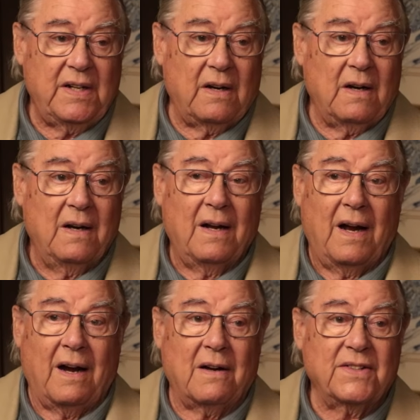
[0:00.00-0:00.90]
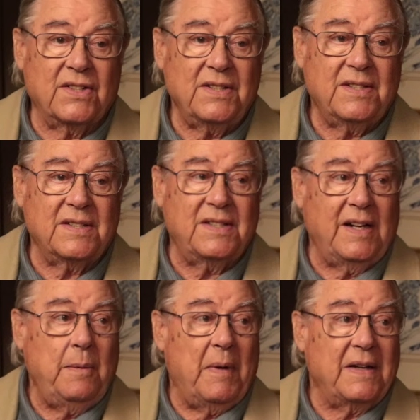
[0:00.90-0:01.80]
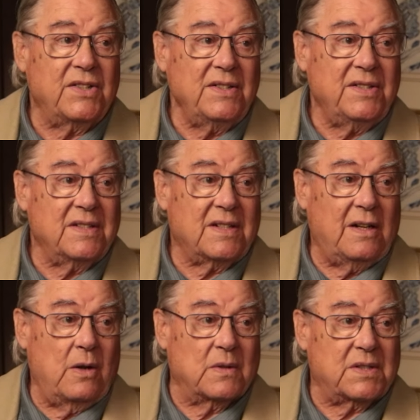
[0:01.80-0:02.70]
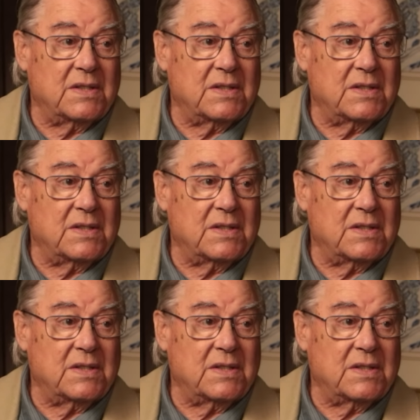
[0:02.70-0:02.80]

here are just as deep and just as close.